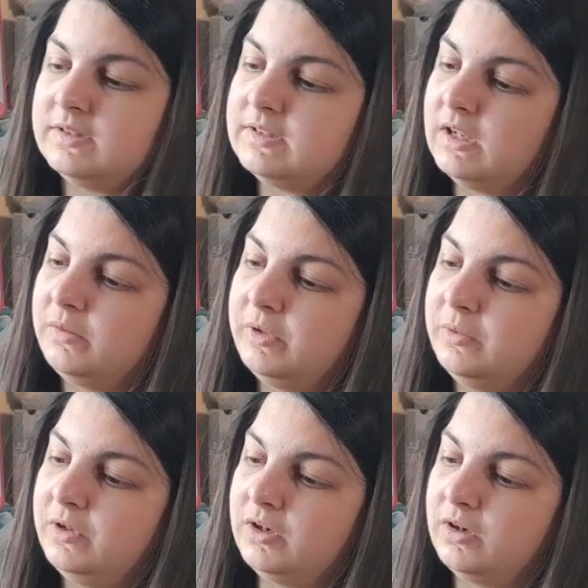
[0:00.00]
So how many
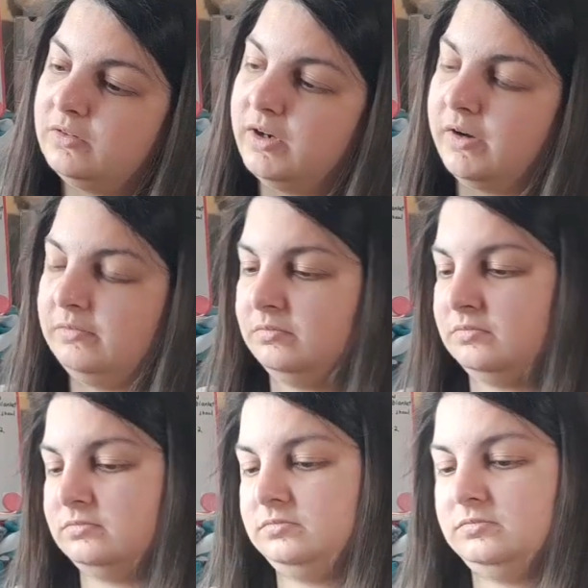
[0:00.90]
we got? No.
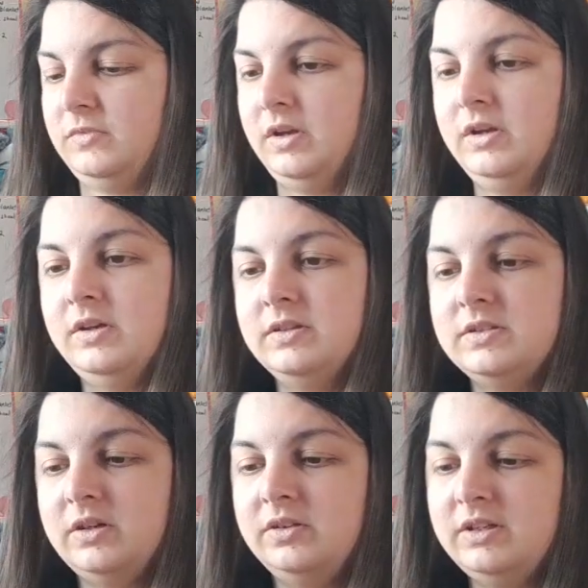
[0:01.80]

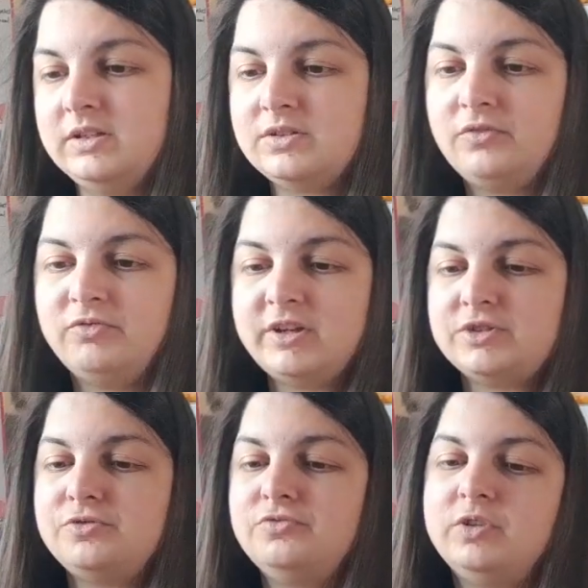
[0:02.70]
So then it's got
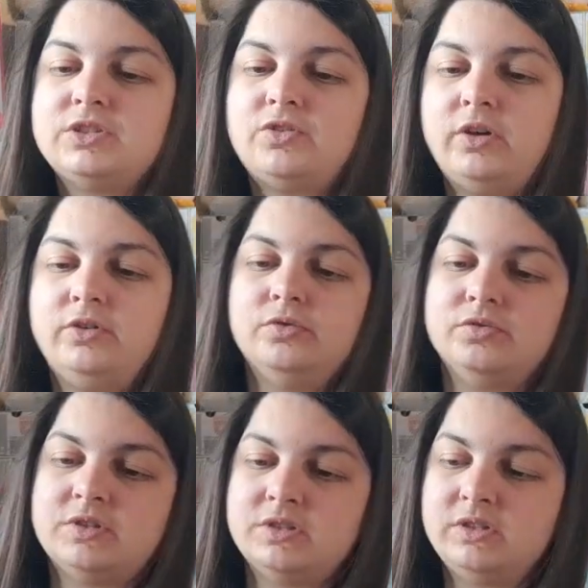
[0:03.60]
Radical
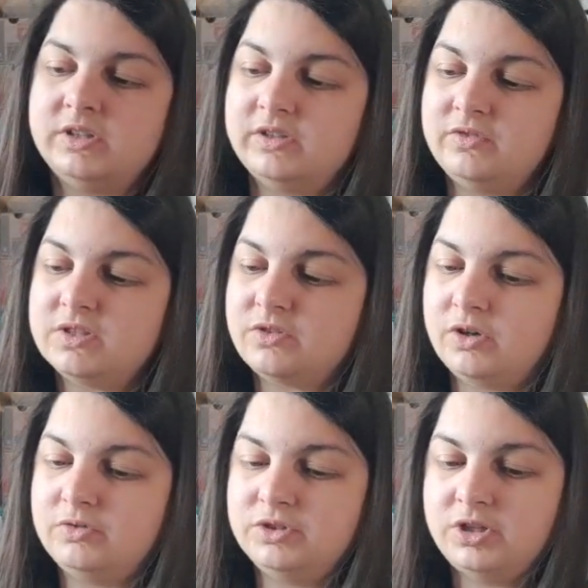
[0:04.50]
Recycle. So it's looking at recycled